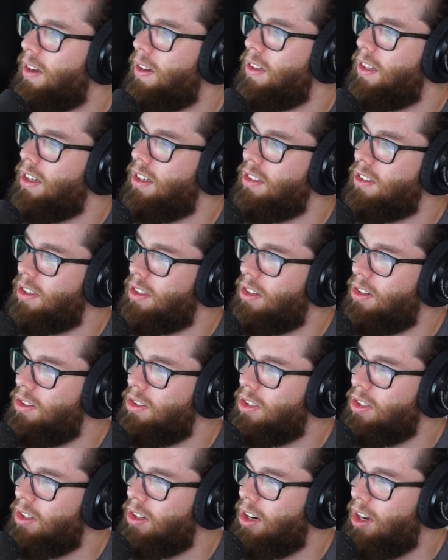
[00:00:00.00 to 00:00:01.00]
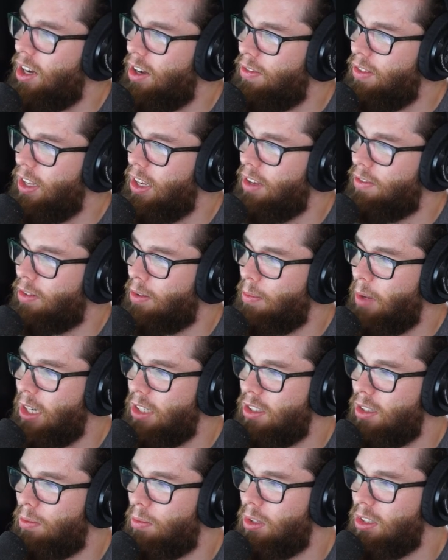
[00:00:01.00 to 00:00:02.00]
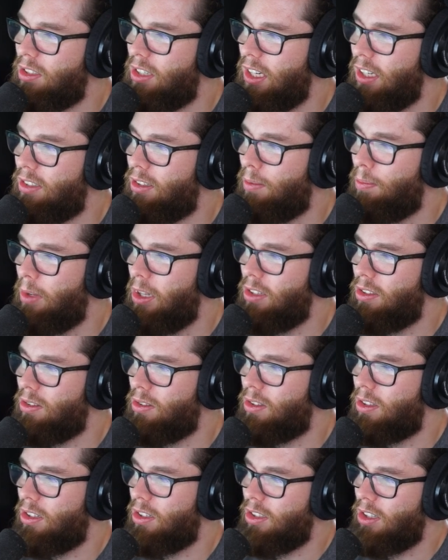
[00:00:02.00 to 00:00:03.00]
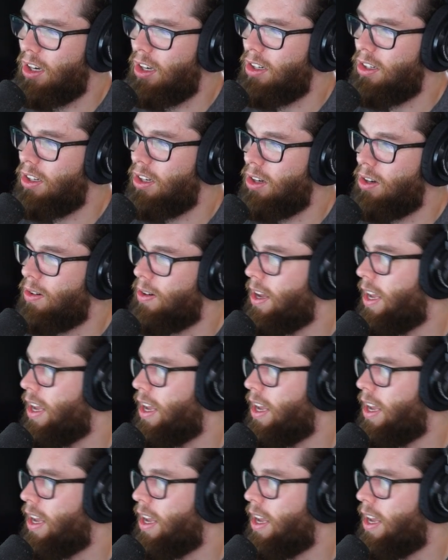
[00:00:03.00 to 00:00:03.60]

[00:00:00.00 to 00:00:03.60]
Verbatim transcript: The disclosure of the information was detrimental to John Doe